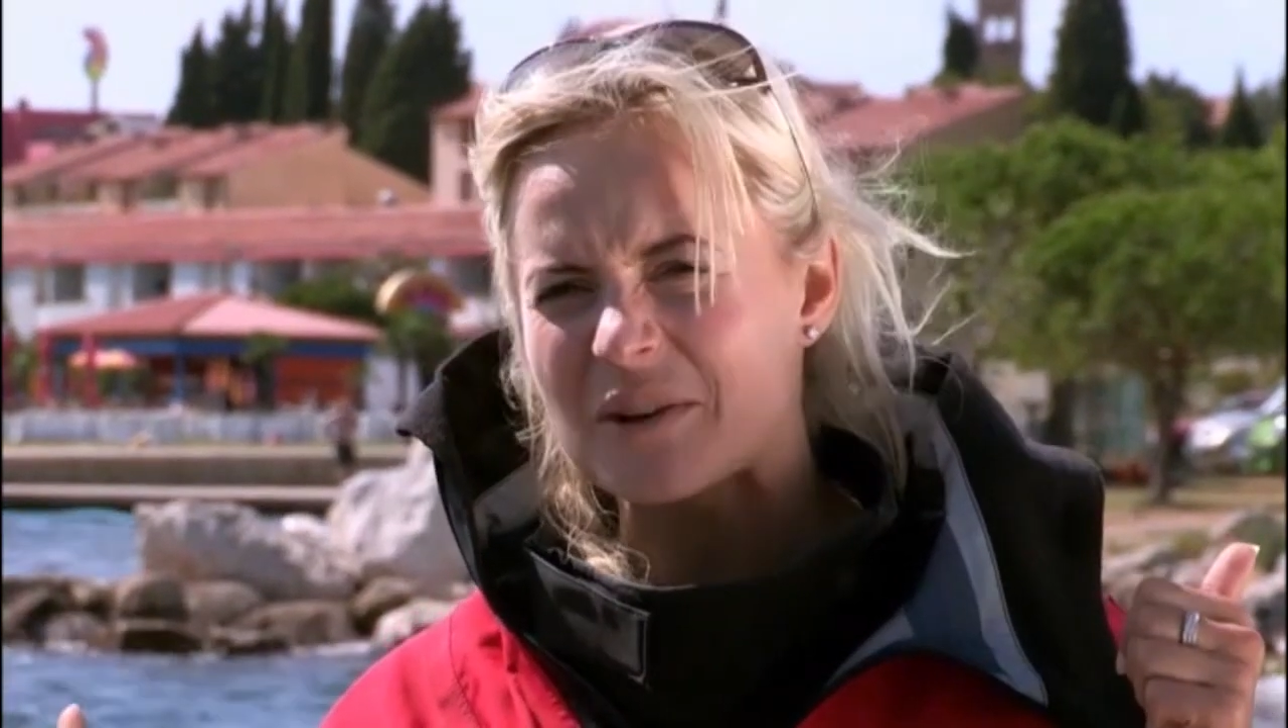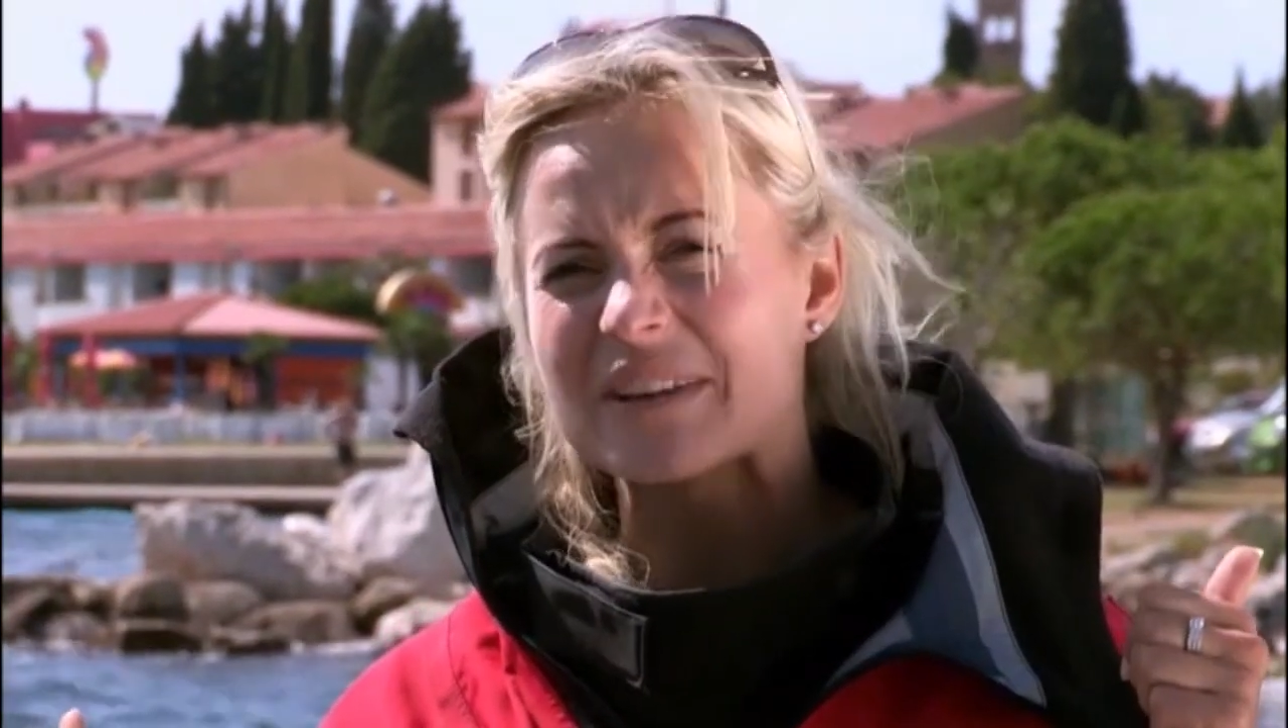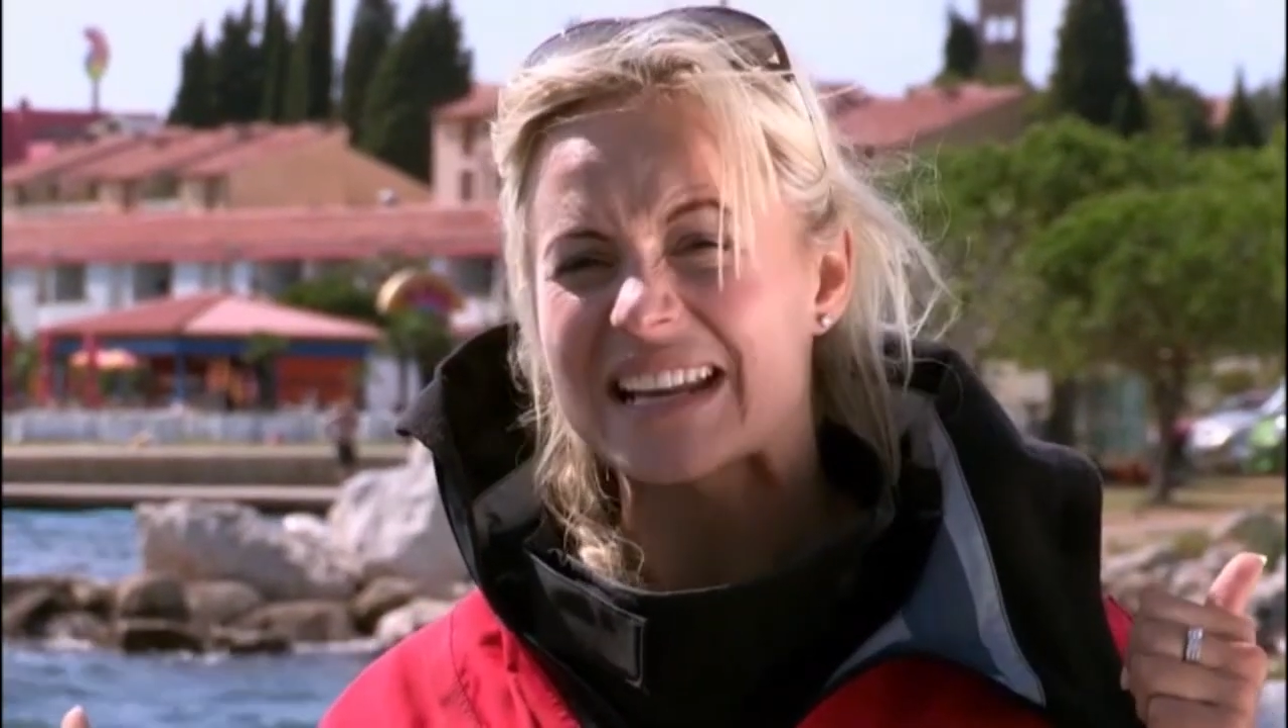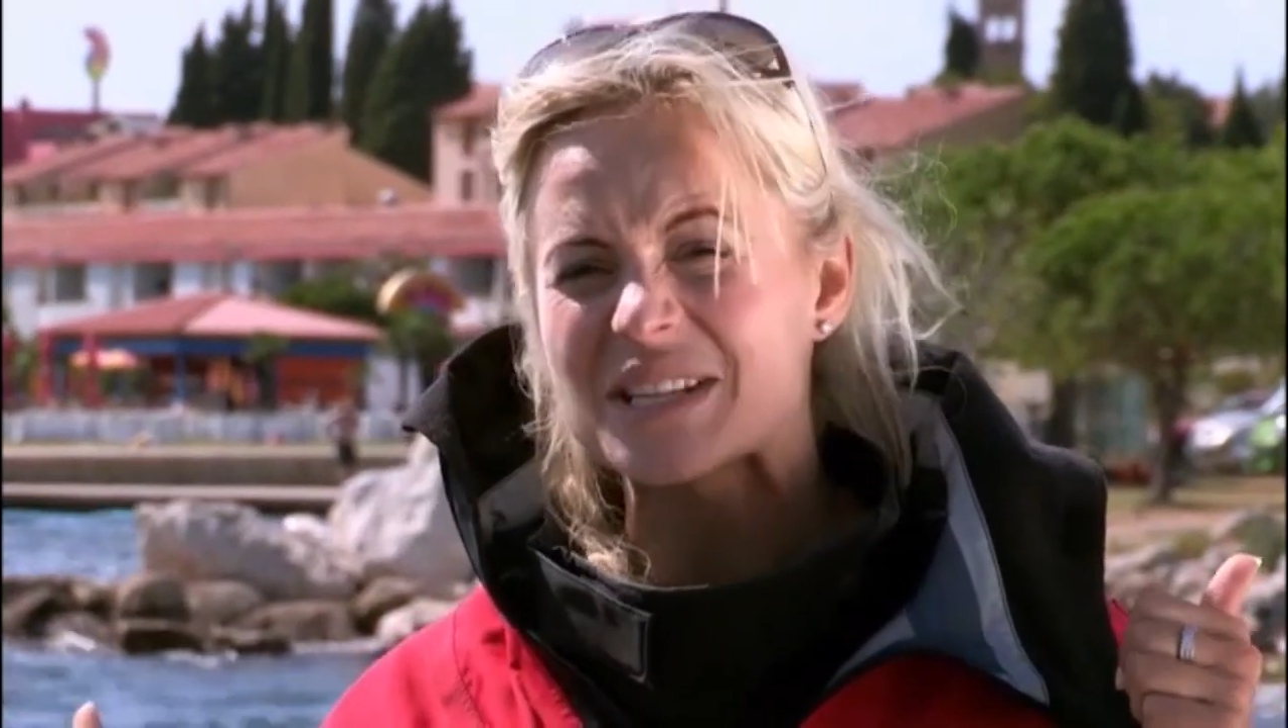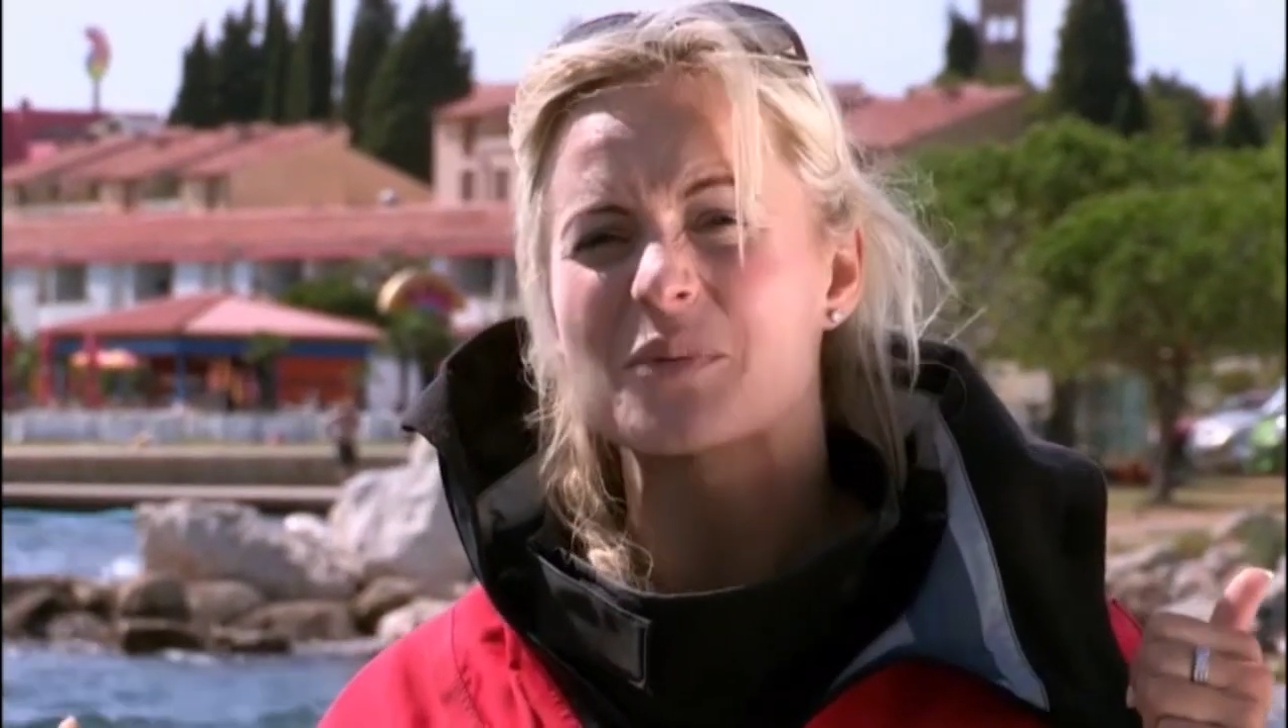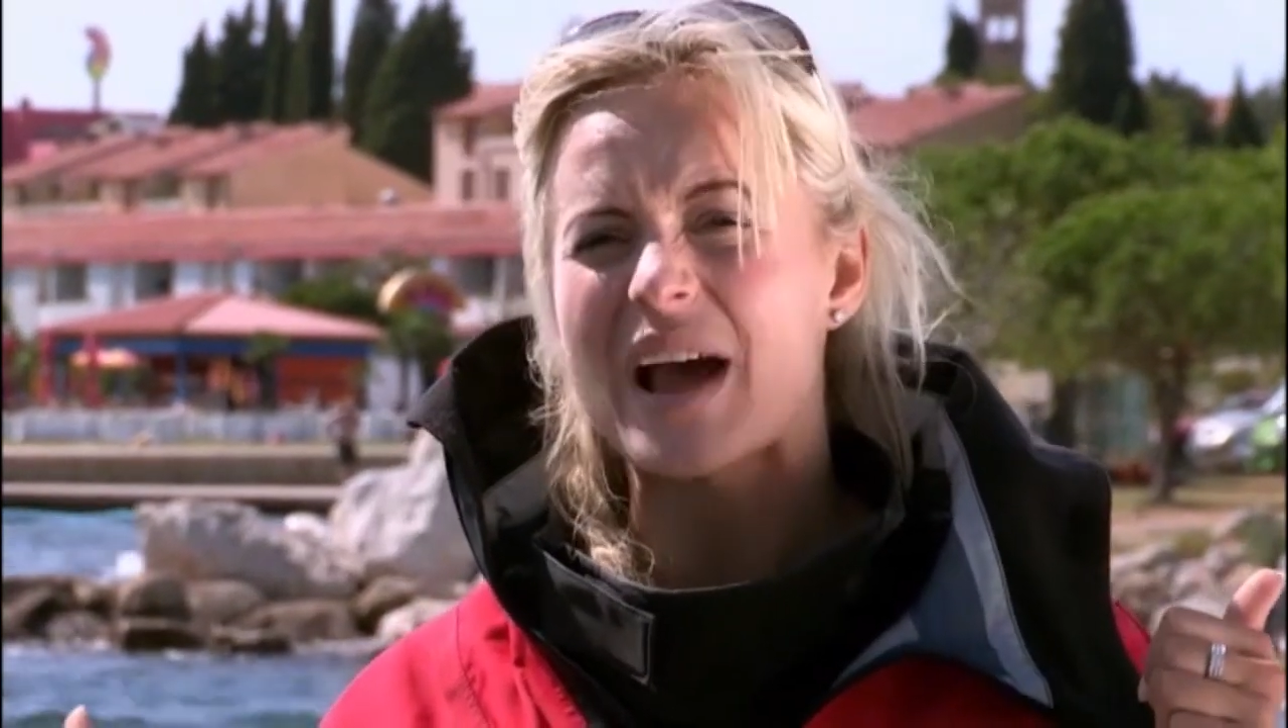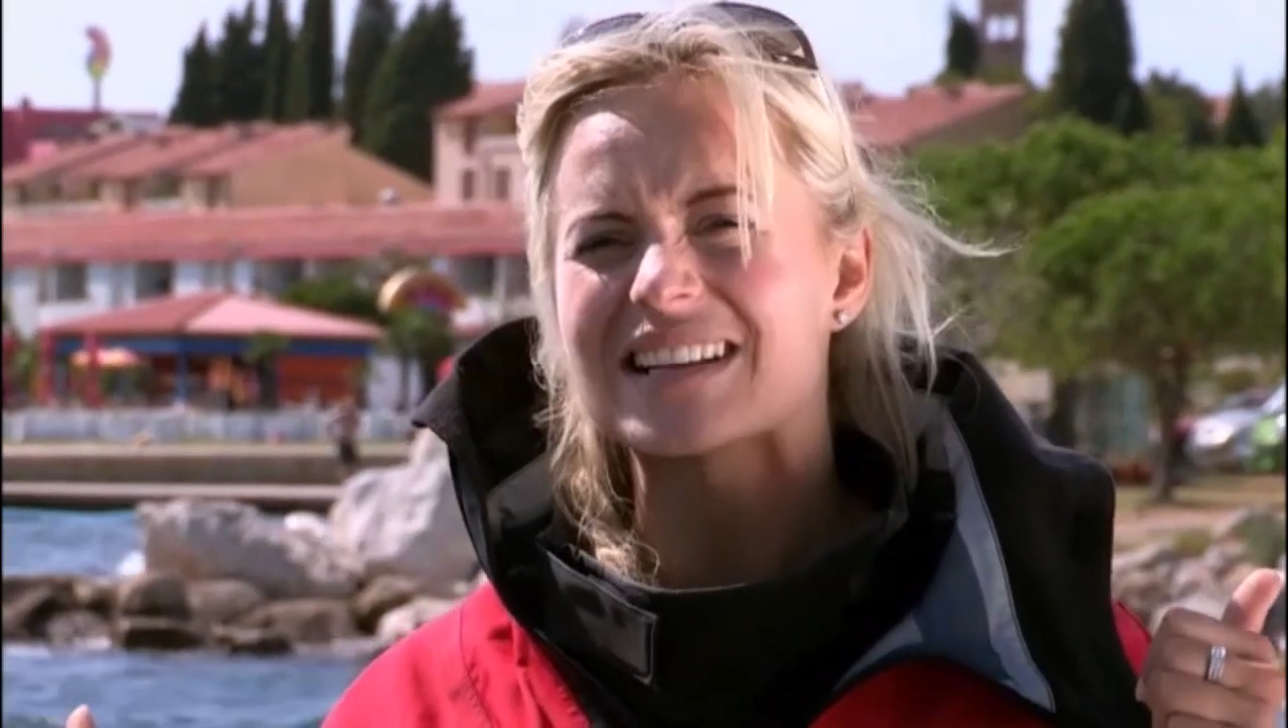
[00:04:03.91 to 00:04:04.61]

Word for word: don't get as